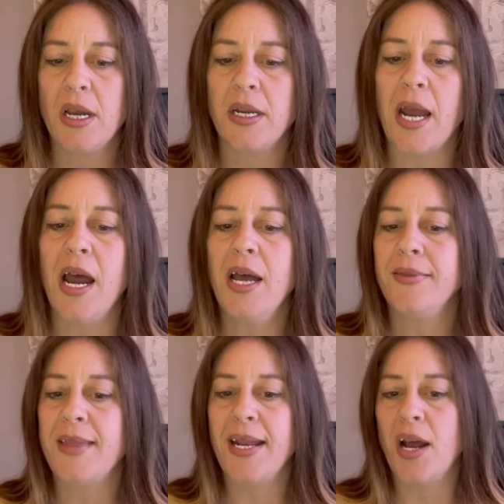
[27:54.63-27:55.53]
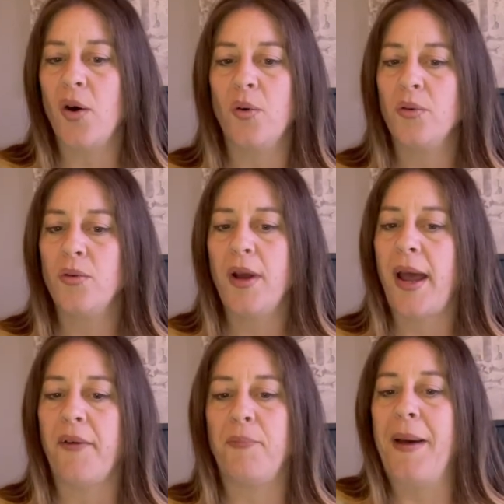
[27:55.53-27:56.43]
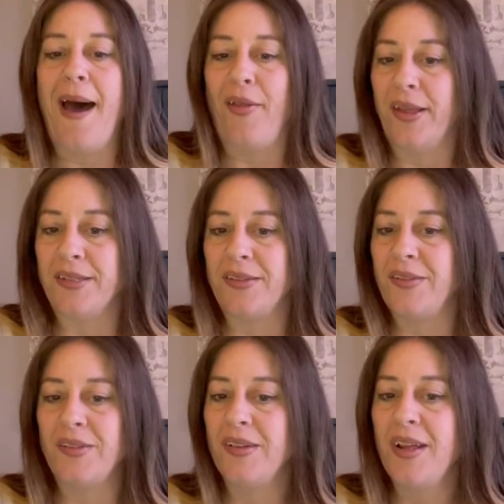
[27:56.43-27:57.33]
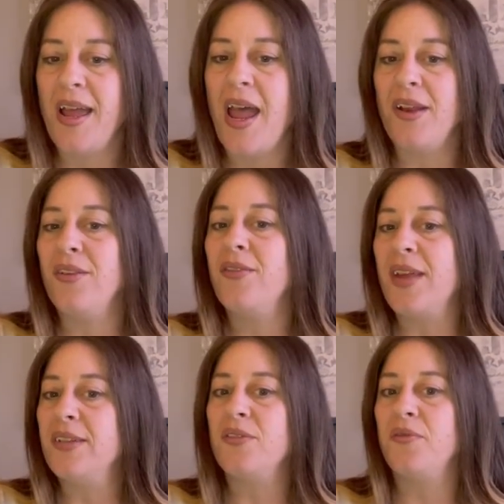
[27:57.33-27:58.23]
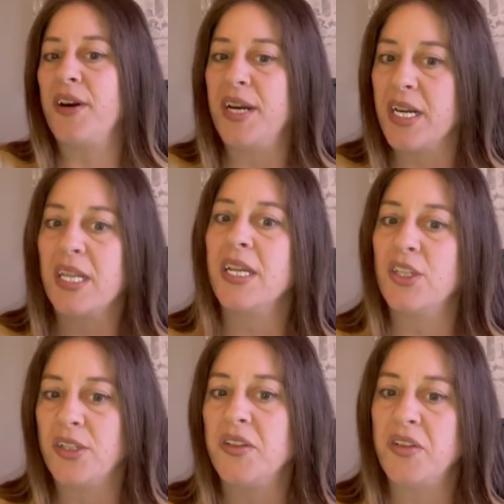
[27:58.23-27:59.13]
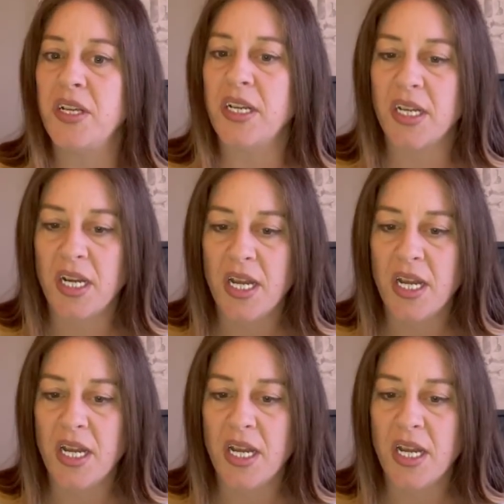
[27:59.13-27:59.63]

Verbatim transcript: yeah, they don't have balance, and that's very clear to see.